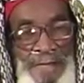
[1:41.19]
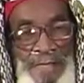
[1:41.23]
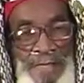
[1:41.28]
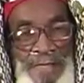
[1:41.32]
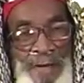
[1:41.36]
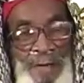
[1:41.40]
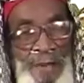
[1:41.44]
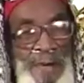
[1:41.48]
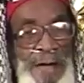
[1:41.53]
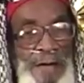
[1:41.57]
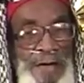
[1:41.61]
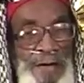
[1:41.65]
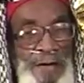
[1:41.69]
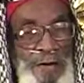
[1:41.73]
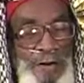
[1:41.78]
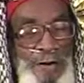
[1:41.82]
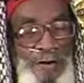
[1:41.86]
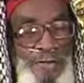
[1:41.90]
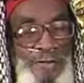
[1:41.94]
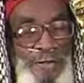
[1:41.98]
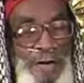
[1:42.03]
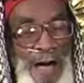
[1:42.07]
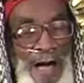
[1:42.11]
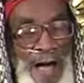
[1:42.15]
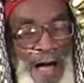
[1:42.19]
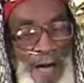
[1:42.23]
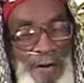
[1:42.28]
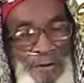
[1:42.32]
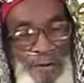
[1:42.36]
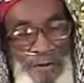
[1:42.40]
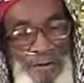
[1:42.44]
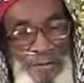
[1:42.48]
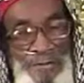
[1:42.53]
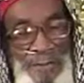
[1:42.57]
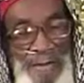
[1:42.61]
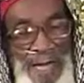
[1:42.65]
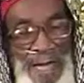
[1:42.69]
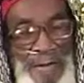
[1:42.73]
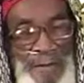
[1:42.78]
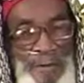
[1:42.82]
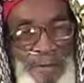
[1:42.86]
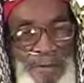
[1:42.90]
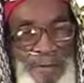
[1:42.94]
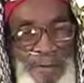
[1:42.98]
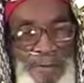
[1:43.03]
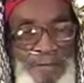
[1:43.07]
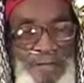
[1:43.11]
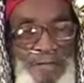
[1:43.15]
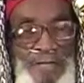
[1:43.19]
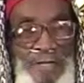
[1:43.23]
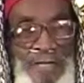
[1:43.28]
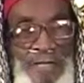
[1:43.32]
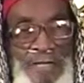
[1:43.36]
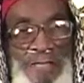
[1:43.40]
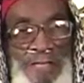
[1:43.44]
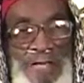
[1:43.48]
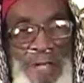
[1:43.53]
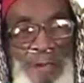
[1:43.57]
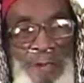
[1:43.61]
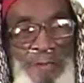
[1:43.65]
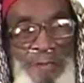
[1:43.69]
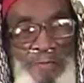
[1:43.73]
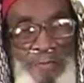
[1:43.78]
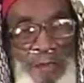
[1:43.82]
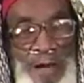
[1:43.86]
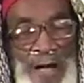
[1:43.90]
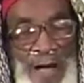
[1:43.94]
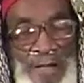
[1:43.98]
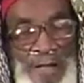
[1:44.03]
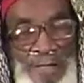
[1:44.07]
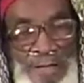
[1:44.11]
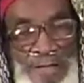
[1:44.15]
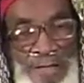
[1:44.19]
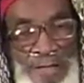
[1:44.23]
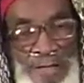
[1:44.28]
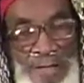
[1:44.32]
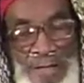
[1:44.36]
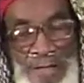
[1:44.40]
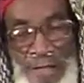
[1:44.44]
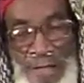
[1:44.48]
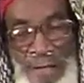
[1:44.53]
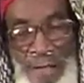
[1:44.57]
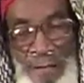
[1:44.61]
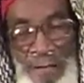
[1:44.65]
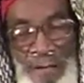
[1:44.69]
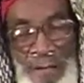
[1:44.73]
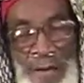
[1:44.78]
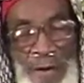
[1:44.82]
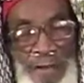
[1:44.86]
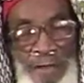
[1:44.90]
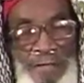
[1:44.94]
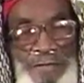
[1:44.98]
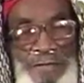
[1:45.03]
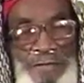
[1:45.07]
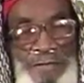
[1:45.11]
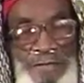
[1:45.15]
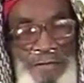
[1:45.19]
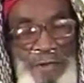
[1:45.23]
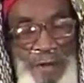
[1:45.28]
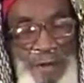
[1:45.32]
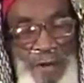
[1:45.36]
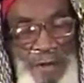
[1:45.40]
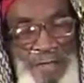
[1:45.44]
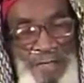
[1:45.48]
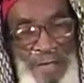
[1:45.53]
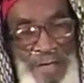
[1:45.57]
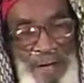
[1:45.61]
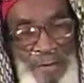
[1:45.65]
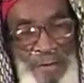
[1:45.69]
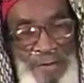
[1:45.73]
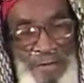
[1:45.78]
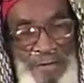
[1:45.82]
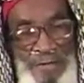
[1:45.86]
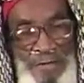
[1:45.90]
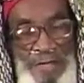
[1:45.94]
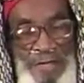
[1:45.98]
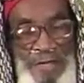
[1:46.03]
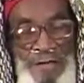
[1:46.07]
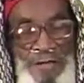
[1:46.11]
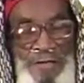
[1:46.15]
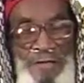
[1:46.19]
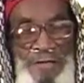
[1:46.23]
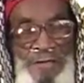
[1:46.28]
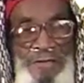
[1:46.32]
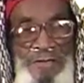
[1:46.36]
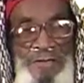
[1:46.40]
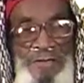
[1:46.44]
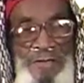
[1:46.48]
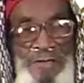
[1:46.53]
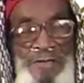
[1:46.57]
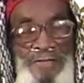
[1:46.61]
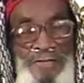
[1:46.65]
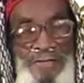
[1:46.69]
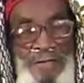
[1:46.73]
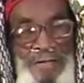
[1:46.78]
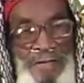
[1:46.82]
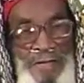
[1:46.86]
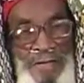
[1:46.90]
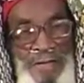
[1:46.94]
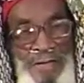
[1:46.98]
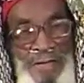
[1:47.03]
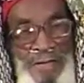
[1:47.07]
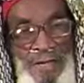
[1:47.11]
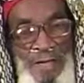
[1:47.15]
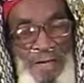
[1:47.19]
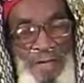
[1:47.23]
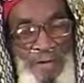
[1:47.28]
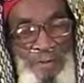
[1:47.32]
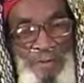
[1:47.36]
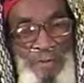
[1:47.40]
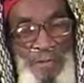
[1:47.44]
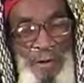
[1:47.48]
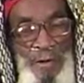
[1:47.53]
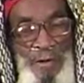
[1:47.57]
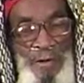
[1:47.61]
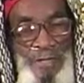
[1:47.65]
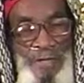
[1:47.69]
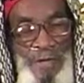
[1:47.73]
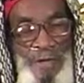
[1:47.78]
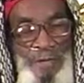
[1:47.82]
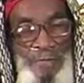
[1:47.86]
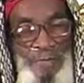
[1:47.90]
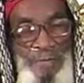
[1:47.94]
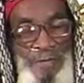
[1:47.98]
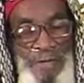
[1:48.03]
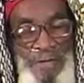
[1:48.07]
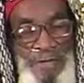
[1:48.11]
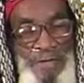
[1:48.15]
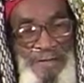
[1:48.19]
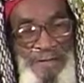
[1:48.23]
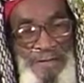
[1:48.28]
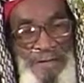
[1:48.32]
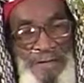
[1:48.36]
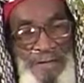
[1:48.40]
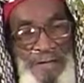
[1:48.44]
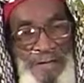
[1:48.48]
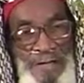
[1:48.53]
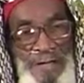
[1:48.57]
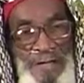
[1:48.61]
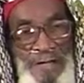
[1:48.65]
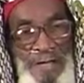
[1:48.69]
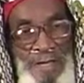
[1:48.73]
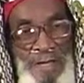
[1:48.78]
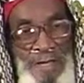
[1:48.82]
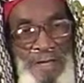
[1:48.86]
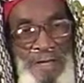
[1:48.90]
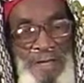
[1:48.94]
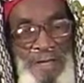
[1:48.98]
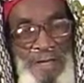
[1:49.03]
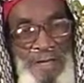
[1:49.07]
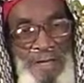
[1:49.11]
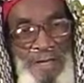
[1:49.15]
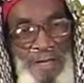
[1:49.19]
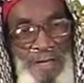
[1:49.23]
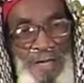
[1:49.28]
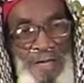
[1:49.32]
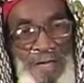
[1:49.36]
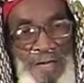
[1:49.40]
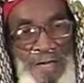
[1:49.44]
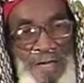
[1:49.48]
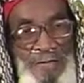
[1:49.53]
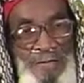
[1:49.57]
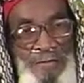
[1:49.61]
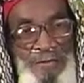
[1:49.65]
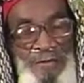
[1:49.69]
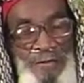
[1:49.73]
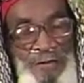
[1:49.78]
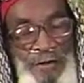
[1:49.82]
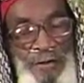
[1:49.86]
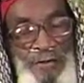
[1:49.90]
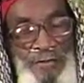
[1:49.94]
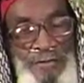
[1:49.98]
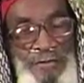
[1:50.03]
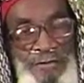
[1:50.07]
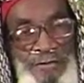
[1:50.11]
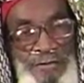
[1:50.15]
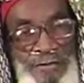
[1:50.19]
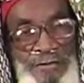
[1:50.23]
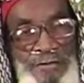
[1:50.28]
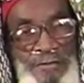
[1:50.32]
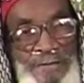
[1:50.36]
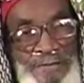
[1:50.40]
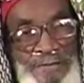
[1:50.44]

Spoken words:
Nobody called the Irish bad because they was part of the murders and whatnot and was killing each other and blowing up things in the church.